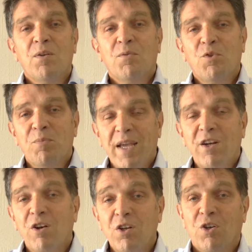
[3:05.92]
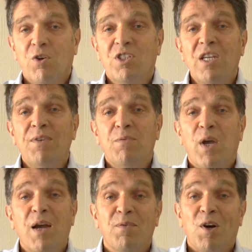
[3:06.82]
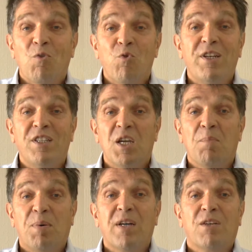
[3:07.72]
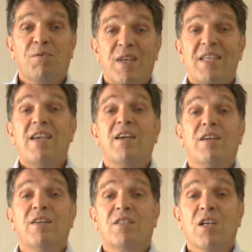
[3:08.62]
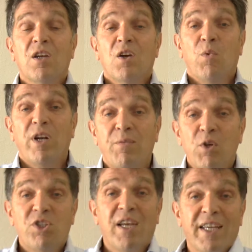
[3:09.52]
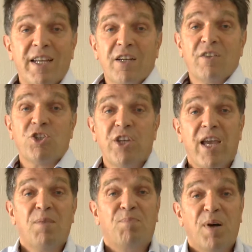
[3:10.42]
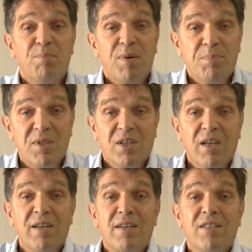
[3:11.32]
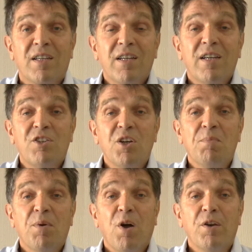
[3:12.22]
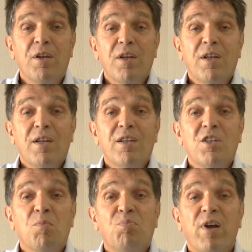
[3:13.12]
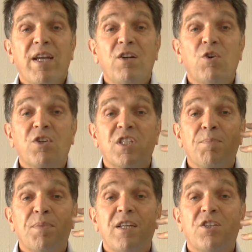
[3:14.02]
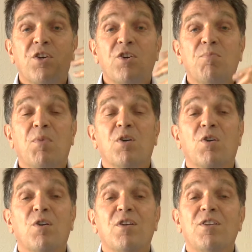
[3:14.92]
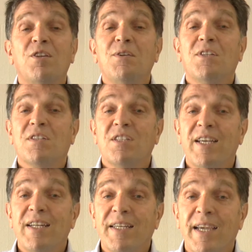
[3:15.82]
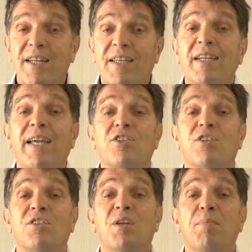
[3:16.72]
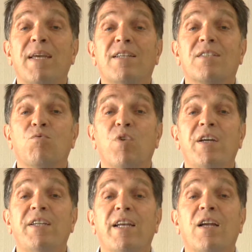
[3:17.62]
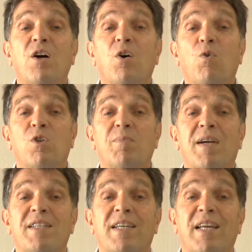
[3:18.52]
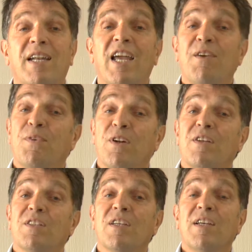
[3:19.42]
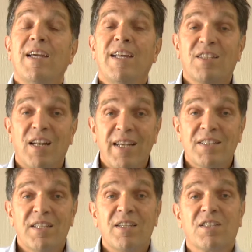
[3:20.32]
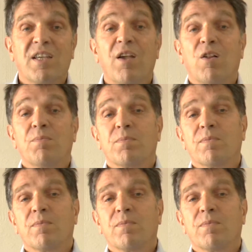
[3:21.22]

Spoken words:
From then on, of course, even if you haven't ridden your bike for years, whenever you take it out of the shed, pump up the tires and jump on, your brain looks up the internal model, uses the dedicated connections that makes riding automatic and effortless. It's a lasting skill.